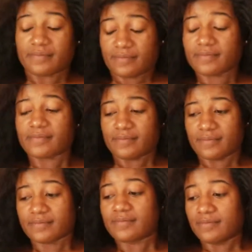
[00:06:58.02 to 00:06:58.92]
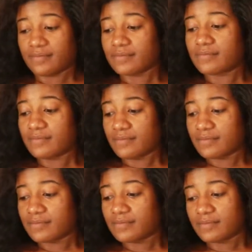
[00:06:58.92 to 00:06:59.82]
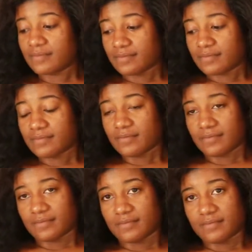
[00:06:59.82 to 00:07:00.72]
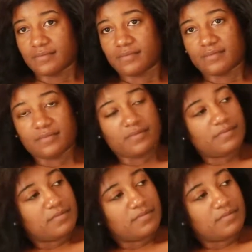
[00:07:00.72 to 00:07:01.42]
[no speech]